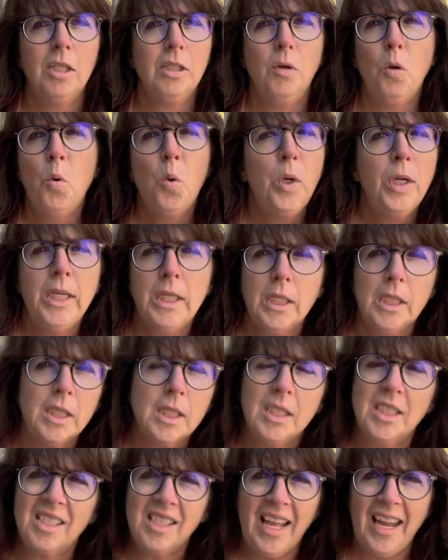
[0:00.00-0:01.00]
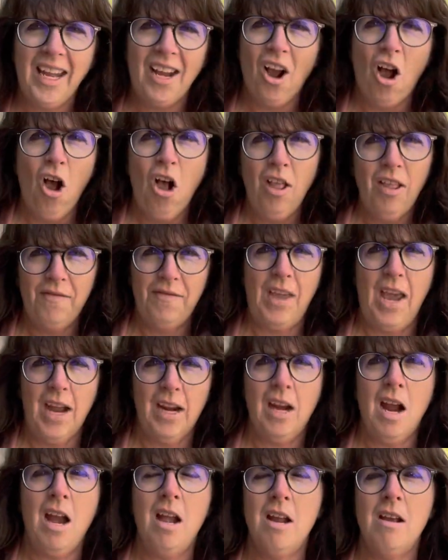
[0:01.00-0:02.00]
oils, like all of
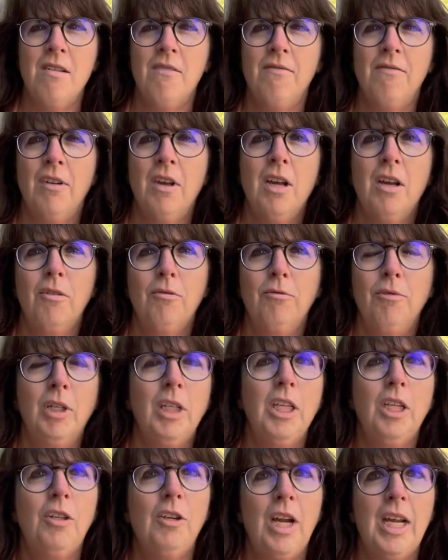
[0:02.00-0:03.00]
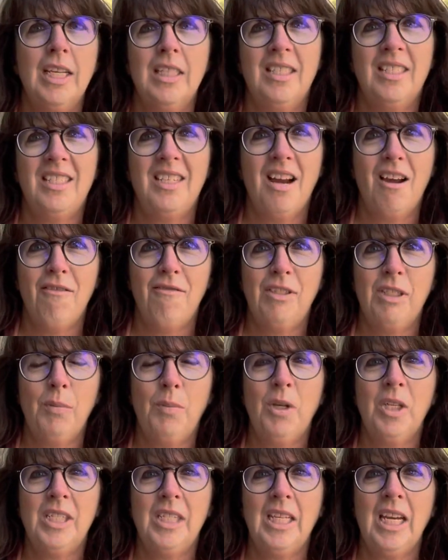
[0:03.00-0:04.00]
that kind of really great stuff to
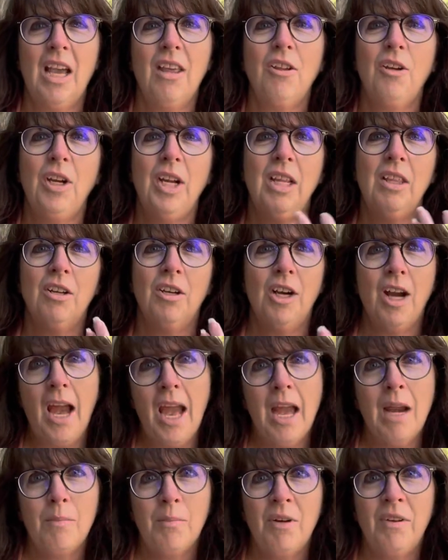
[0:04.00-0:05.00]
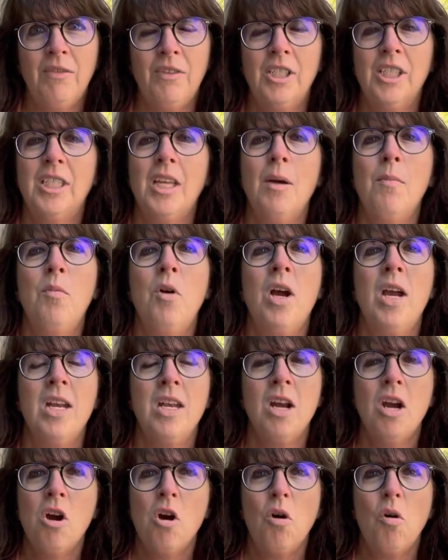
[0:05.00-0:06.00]
put together either a hamper for someone
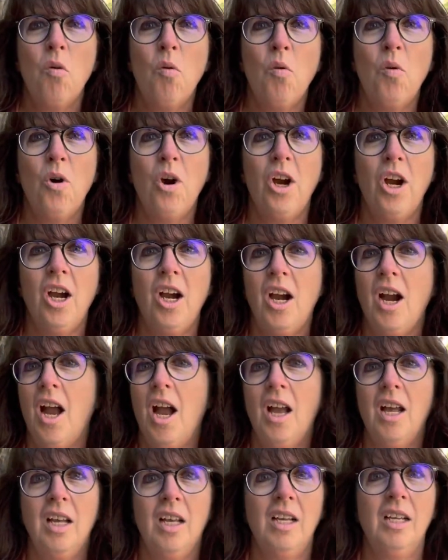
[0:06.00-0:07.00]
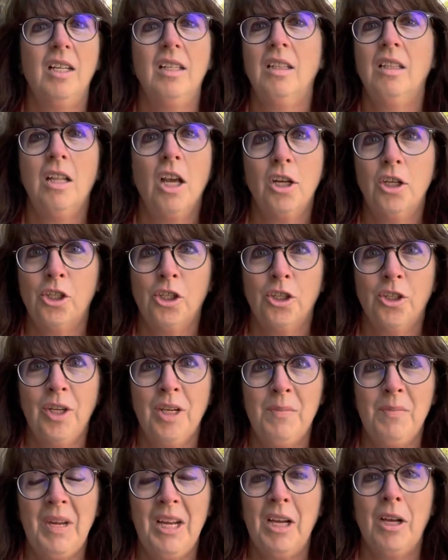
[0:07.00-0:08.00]
or a
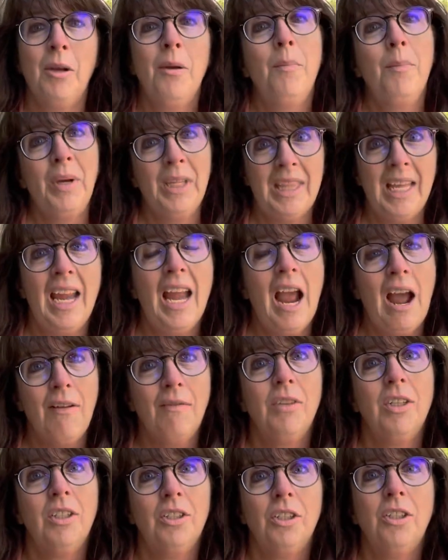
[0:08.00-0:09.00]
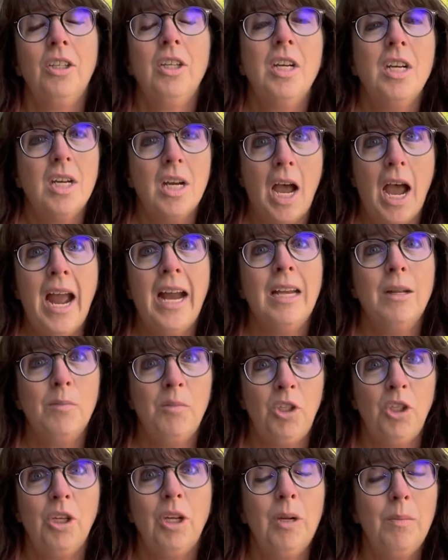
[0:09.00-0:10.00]
luxury meal. But they have little
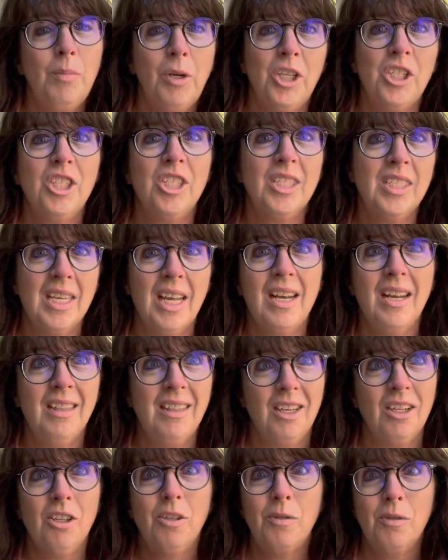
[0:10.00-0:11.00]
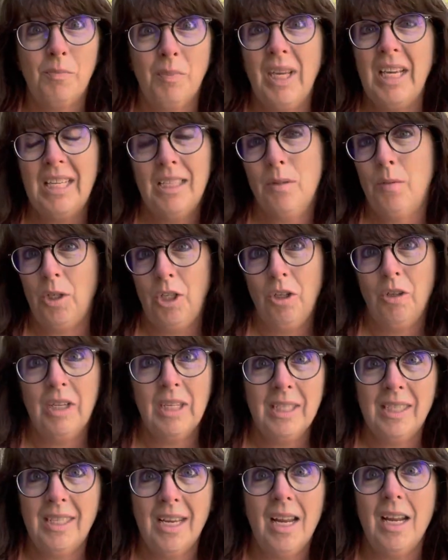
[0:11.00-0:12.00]
items you can purchase and a little place where you
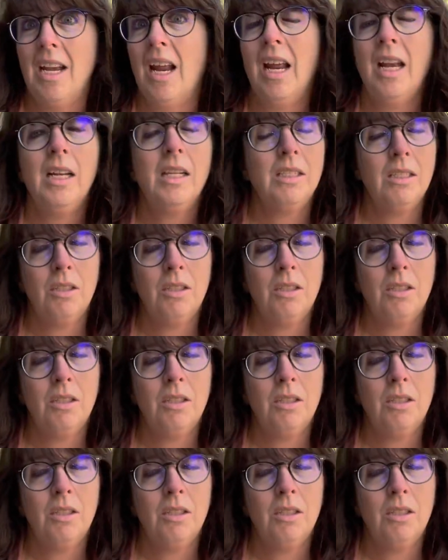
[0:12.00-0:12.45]
can sit, and it's